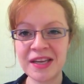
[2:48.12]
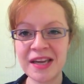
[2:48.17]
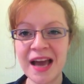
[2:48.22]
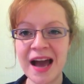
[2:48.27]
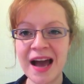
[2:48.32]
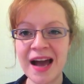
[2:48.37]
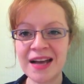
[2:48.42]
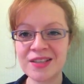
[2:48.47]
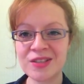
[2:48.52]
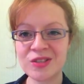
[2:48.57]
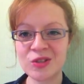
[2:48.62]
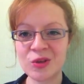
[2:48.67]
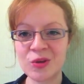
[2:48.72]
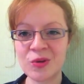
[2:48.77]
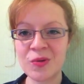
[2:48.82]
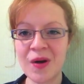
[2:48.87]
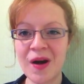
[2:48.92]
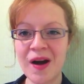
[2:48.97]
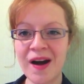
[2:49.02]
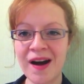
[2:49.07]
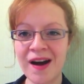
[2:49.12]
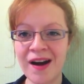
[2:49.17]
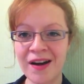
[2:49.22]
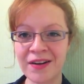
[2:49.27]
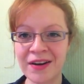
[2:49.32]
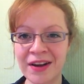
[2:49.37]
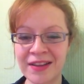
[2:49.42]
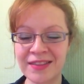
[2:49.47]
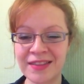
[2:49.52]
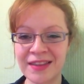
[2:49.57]
as you are
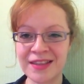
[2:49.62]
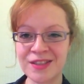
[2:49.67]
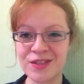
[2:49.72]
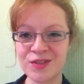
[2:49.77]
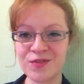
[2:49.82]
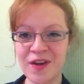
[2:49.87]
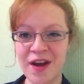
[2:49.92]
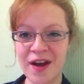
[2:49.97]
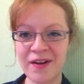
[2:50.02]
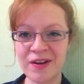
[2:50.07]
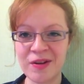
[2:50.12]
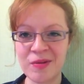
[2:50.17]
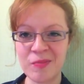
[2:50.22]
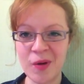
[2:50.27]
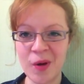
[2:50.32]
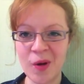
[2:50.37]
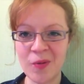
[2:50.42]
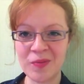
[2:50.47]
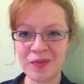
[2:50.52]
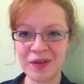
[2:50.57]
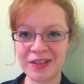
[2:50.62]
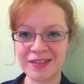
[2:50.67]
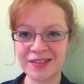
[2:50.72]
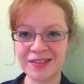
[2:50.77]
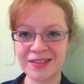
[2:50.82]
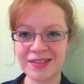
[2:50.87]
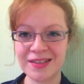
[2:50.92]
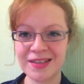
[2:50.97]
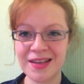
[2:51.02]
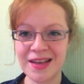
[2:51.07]
at this very
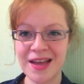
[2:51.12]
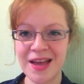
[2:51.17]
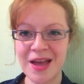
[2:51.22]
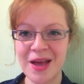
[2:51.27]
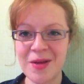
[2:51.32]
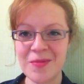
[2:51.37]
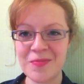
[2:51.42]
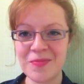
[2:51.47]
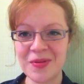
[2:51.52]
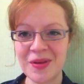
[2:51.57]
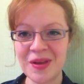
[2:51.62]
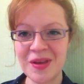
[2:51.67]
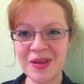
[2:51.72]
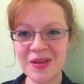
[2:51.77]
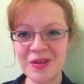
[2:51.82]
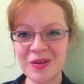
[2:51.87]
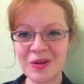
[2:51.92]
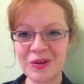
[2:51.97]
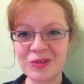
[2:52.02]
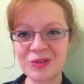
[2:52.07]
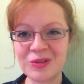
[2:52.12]
moment, be your